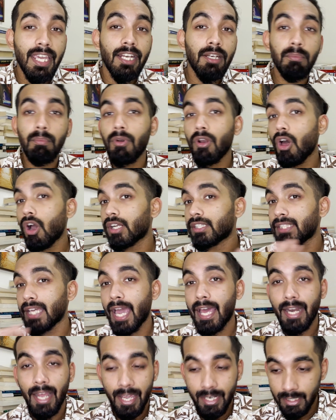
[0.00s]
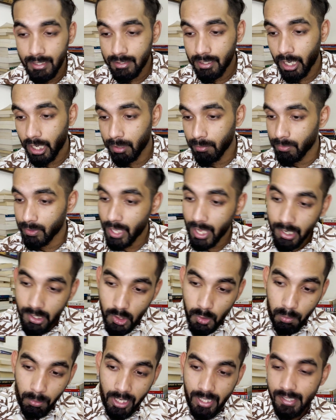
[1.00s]
get blocked at any time. That
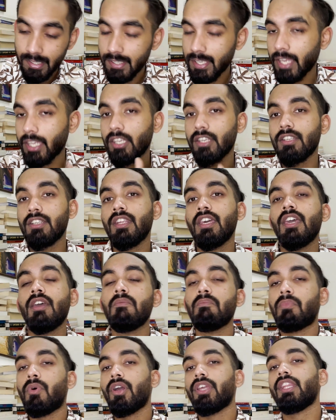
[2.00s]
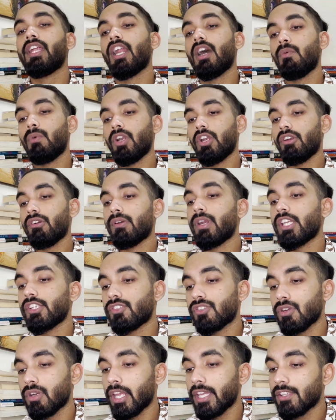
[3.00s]
is my second point that I wanted to
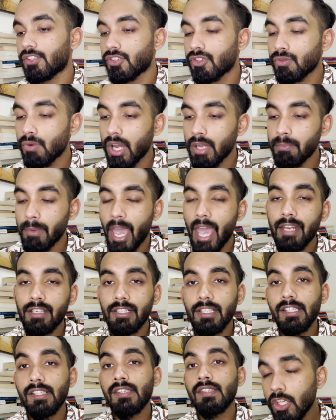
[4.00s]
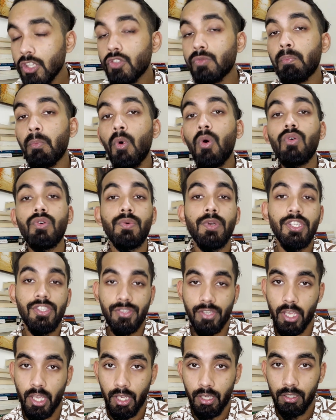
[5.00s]
raise today. Stripe Atlas is more
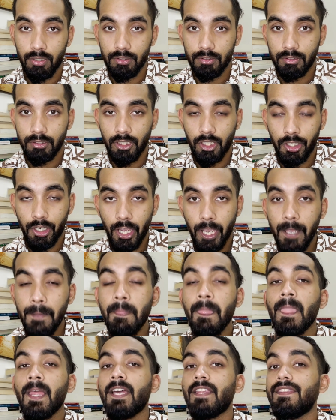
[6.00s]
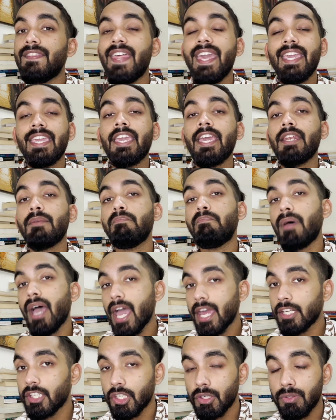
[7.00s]
risky, okay? They can
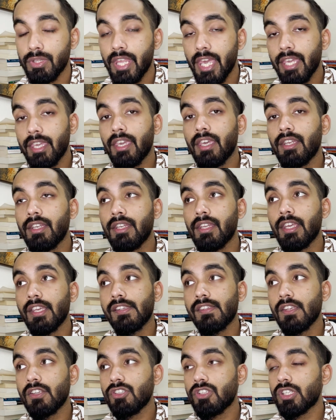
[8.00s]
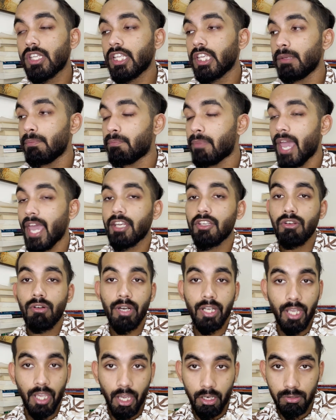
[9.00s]
ban you. They can essentially ban your
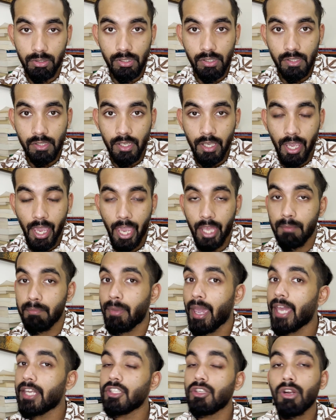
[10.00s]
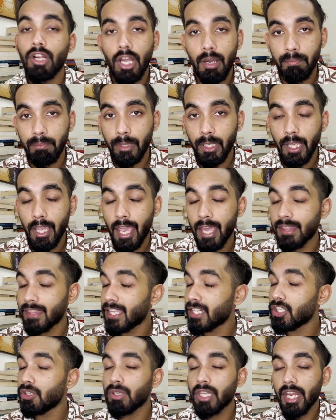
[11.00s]
accounts and ban your company, and
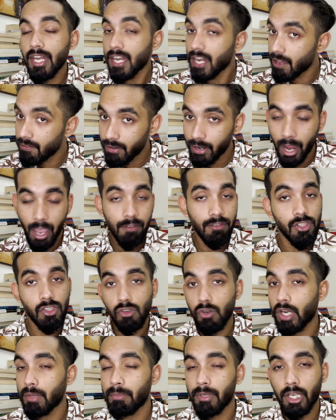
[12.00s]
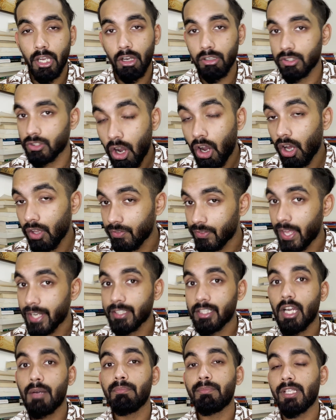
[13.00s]
then you can never have a Stripe account on
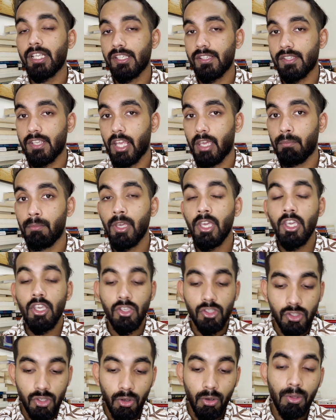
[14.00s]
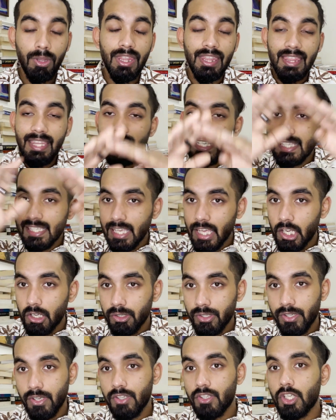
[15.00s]
that company's name. So this
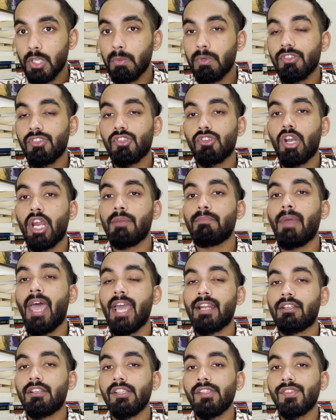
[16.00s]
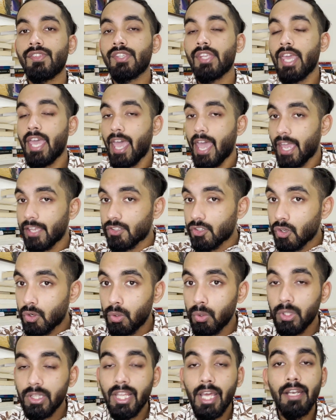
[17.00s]
ecosystem of Stripe Atlas, as
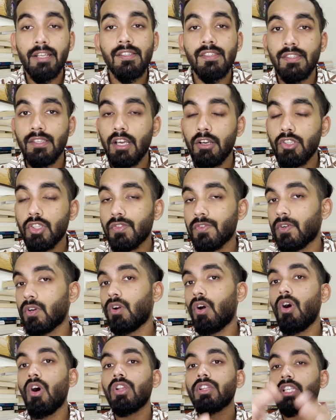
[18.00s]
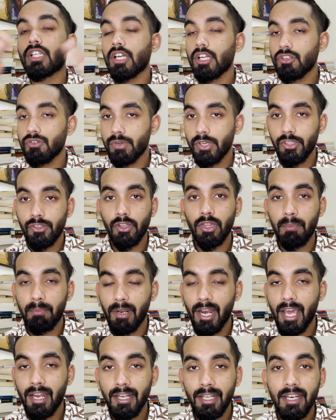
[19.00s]
cool that it sounds for all the countries on the
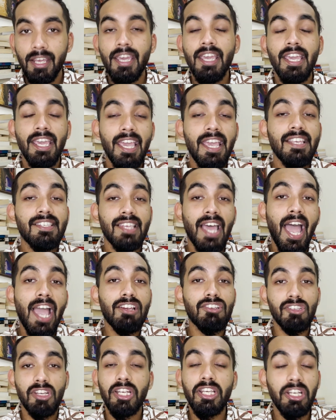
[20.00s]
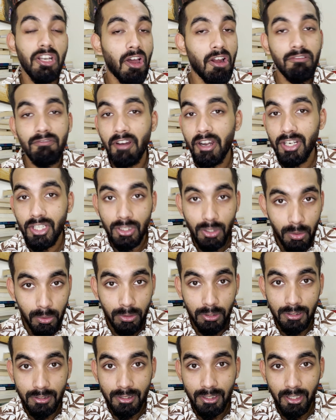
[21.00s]
planet, is actually not very cool,
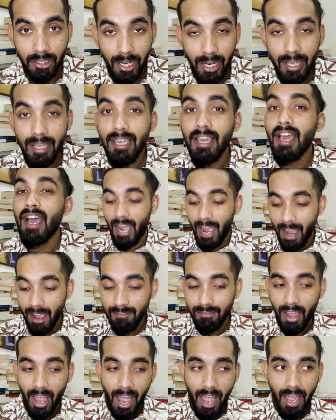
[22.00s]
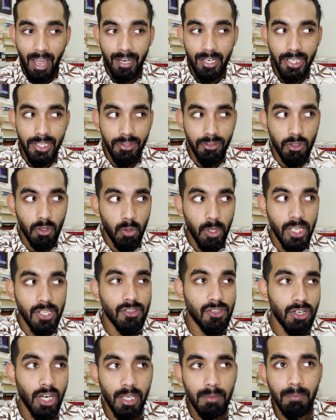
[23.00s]
okay? I have had 3
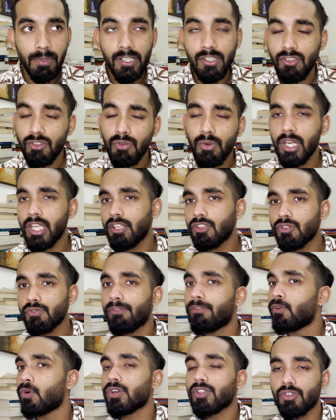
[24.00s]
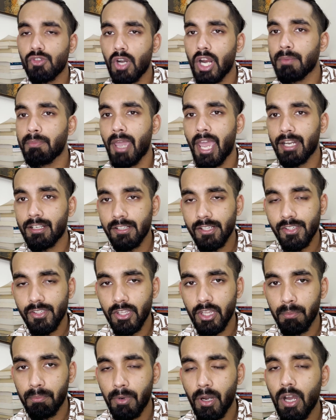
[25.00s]
to 4 Stripe Atlas
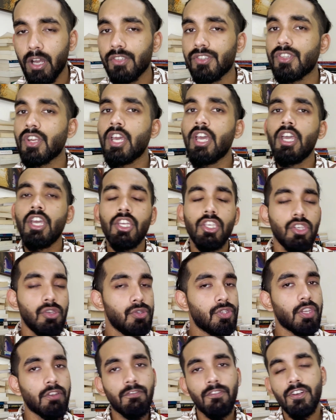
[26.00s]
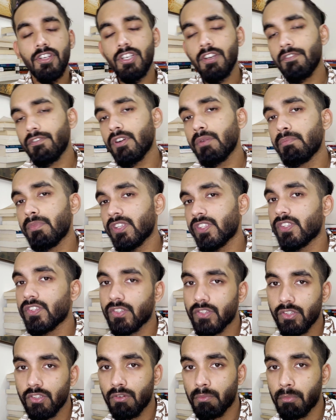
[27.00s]
in the past using for different
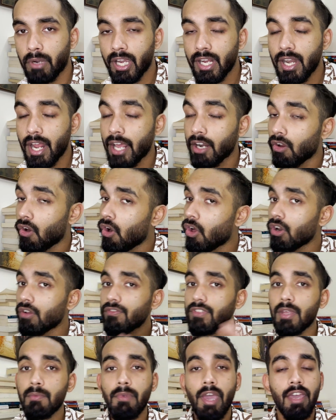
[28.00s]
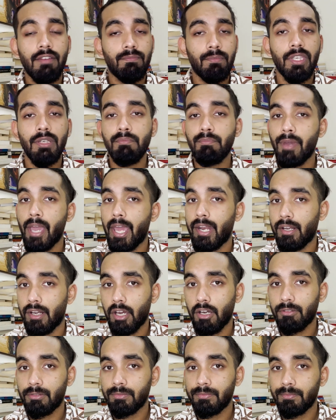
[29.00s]
businesses of mine, and all of them have been banned now.